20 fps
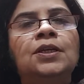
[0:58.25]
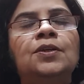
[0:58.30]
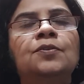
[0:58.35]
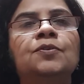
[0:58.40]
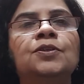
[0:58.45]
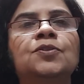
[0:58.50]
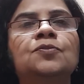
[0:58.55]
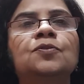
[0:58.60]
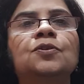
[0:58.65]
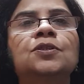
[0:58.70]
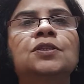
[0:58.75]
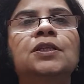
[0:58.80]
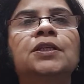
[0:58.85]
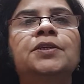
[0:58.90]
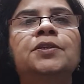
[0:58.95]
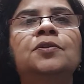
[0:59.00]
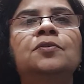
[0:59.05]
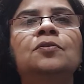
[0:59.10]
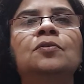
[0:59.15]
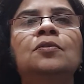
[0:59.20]
which was
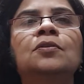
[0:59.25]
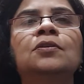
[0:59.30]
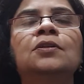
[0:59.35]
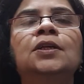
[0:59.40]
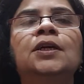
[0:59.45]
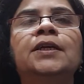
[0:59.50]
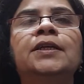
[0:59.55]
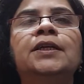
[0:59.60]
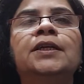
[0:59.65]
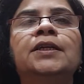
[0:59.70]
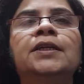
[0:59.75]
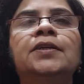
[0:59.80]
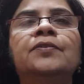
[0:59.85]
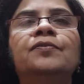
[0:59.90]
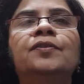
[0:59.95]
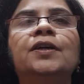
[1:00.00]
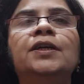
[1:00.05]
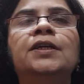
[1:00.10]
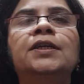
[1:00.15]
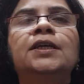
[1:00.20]
later on
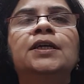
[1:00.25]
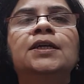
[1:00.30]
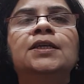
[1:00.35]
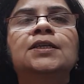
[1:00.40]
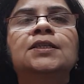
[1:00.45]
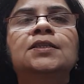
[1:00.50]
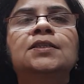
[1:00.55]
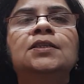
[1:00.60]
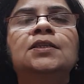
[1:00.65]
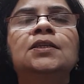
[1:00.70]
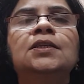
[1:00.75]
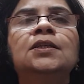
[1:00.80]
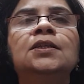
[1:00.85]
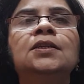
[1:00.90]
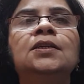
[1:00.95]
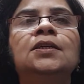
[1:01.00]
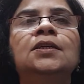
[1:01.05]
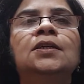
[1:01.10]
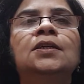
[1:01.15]
identified as the